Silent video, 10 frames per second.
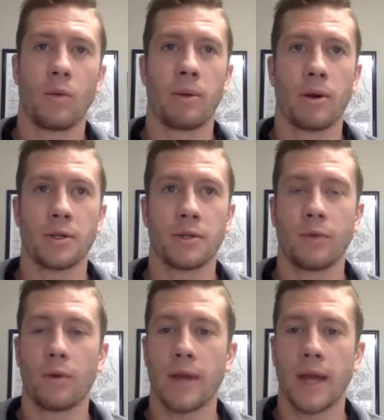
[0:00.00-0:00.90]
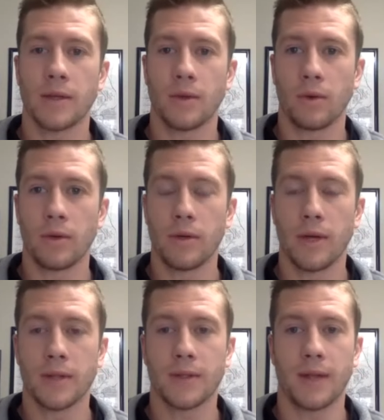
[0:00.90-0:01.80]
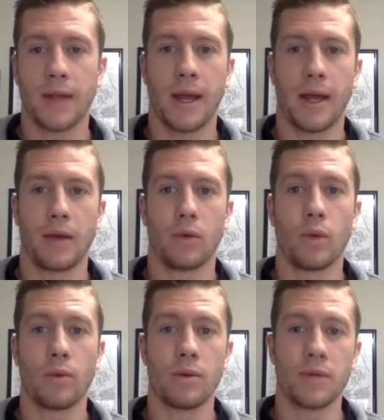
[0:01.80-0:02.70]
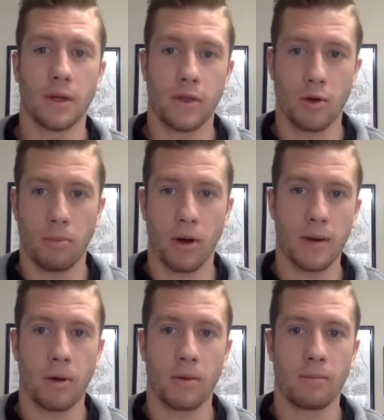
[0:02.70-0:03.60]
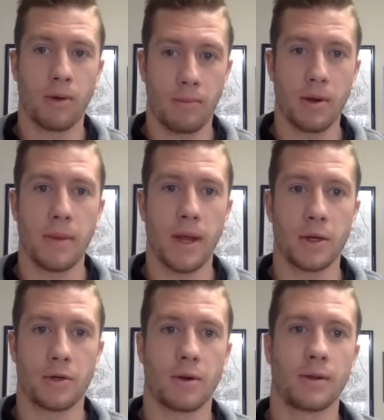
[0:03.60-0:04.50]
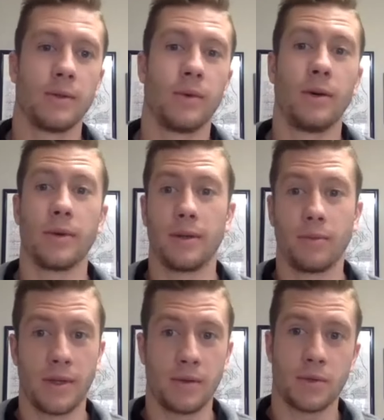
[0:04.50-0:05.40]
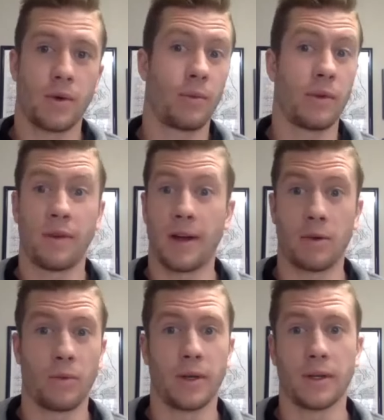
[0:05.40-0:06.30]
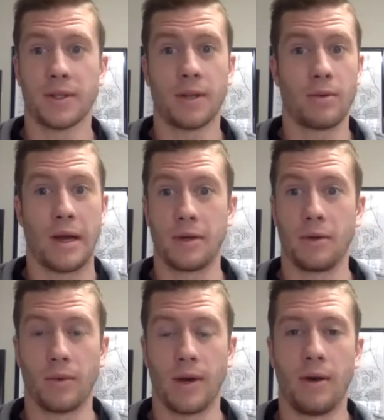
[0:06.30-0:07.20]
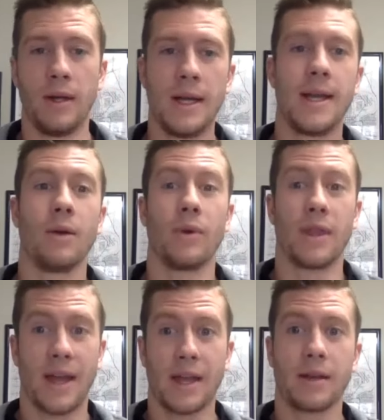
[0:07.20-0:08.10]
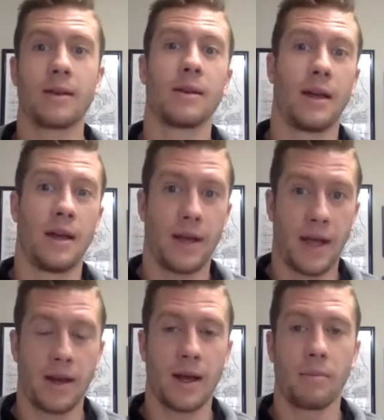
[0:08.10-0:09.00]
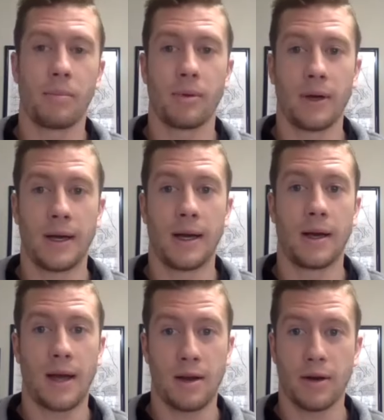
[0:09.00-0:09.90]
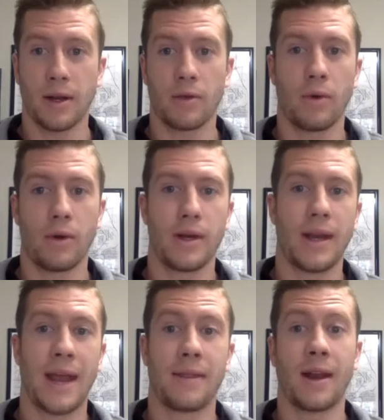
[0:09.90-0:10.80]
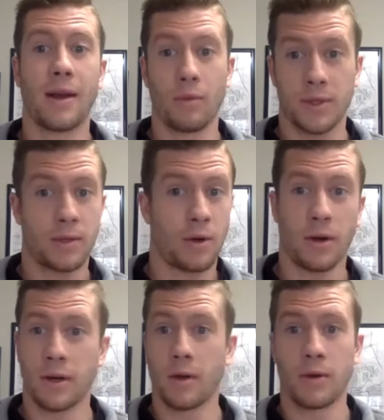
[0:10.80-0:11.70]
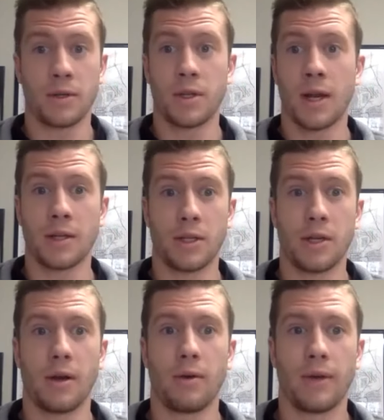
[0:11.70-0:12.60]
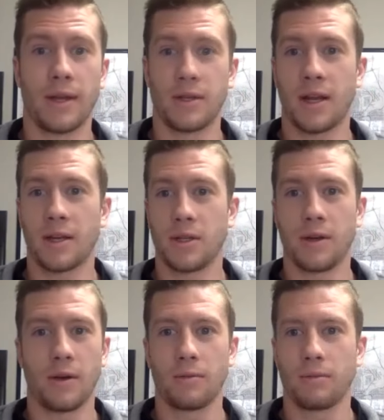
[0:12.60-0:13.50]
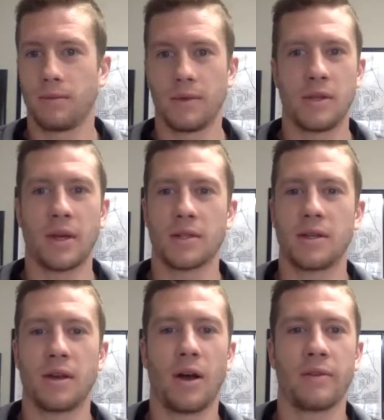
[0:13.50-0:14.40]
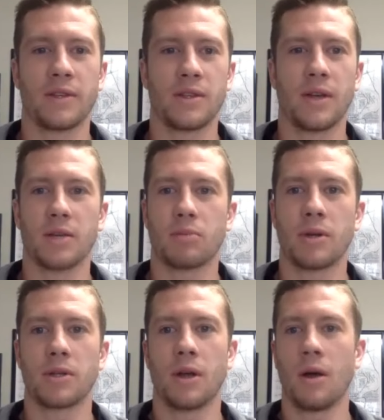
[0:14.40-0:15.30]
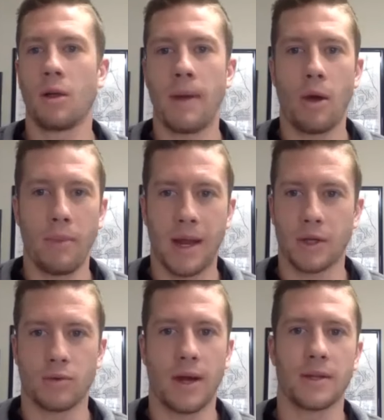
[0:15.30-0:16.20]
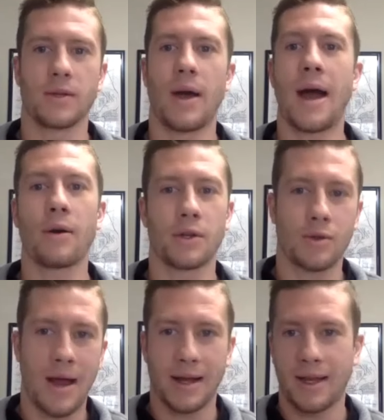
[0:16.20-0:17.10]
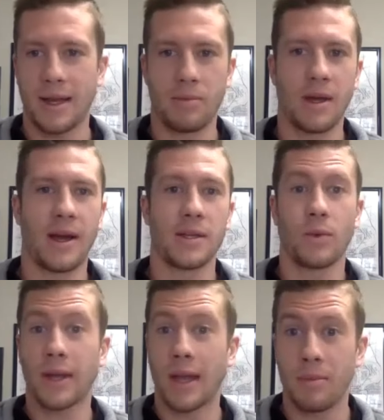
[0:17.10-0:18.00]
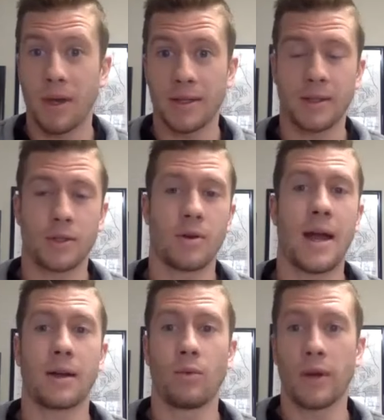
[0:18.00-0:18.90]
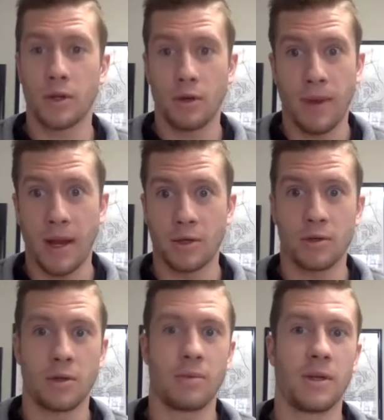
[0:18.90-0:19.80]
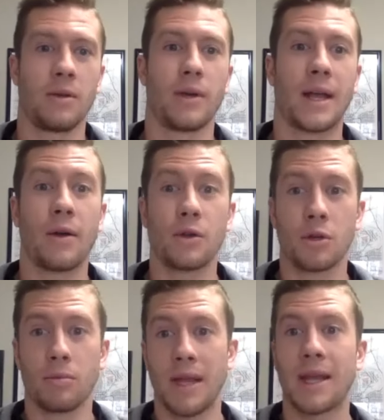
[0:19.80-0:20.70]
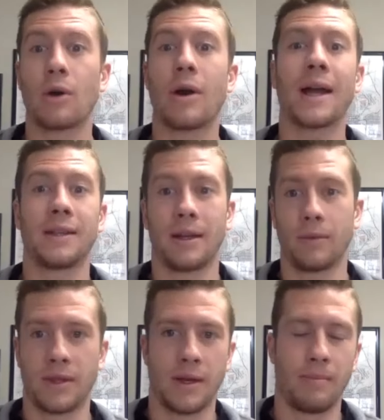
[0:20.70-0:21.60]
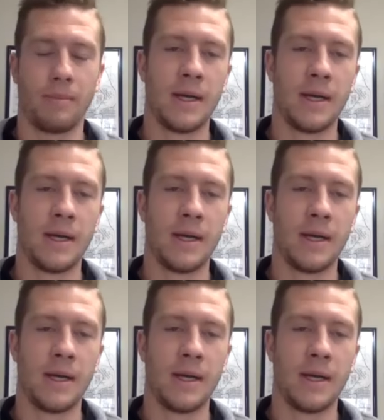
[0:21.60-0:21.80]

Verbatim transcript: purchased 48 total units and we were using a third-party property manager. Well, we used one, we fired one because they were not doing well. Mm-hmm. We then ended up hiring another one. And then I started to go to Jake and Gino. And Jake and Gino, you guys, you know, obviously you guys preached all about manage right. So how to track KPIs, what KPIs to track, what your manager should be doing, how you should be interacting with them.